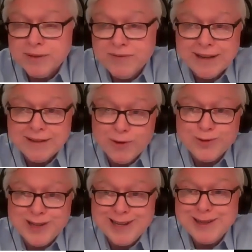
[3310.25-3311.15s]
In fact,
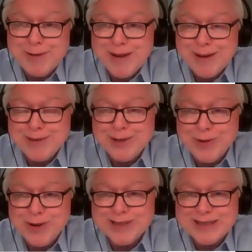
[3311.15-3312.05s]
growth in income may be the
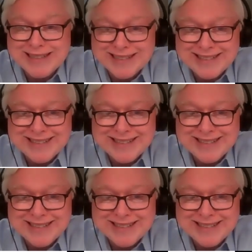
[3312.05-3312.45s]
ones that